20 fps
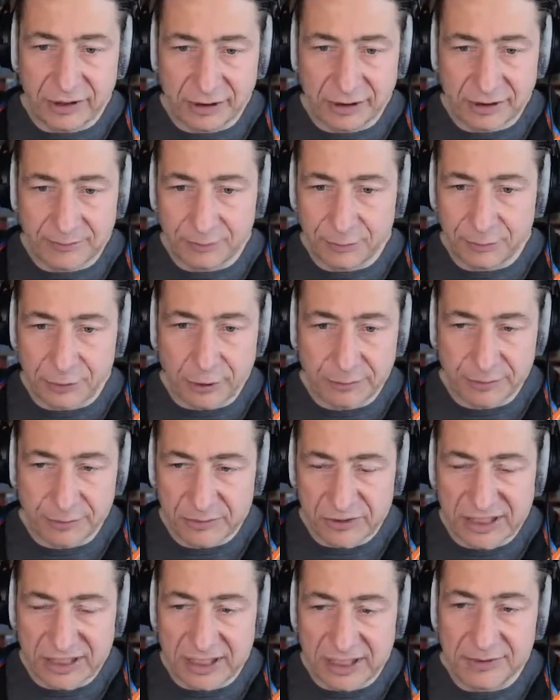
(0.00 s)
problems
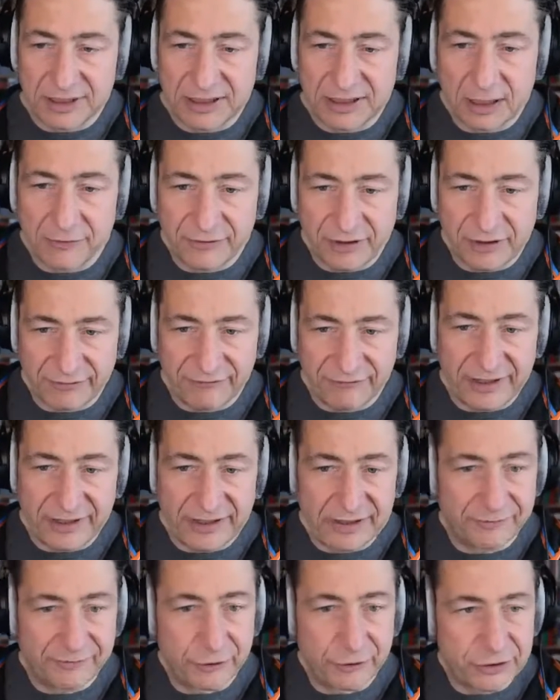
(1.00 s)
coming now with fake
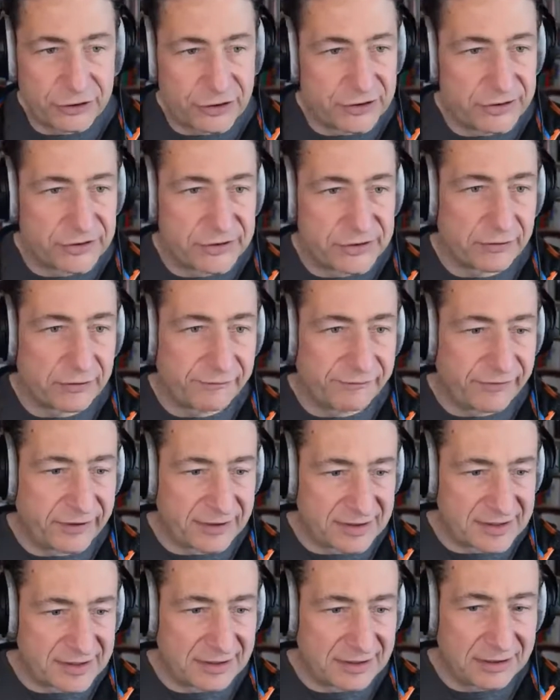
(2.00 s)
versions of
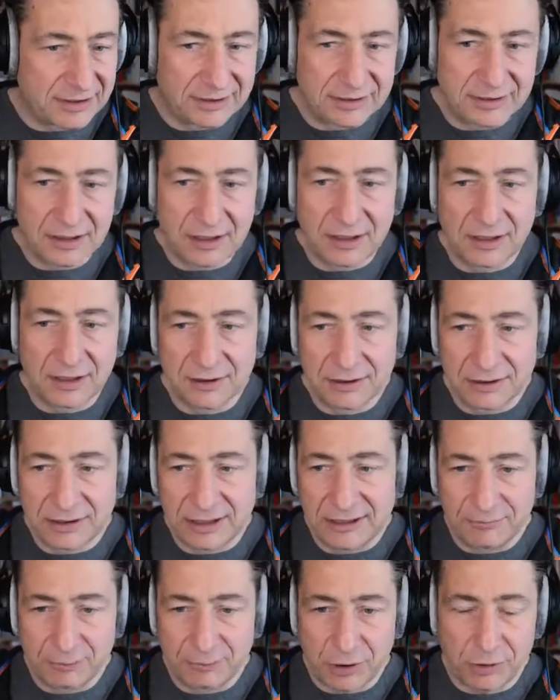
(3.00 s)
vaccine in
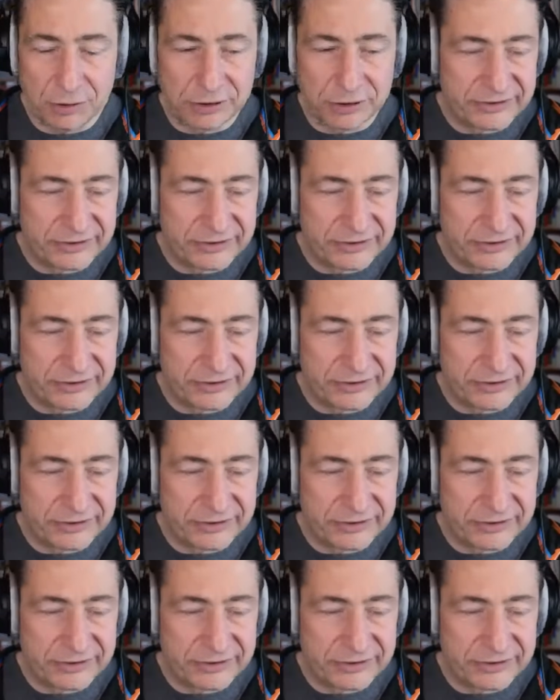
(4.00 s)
Poland.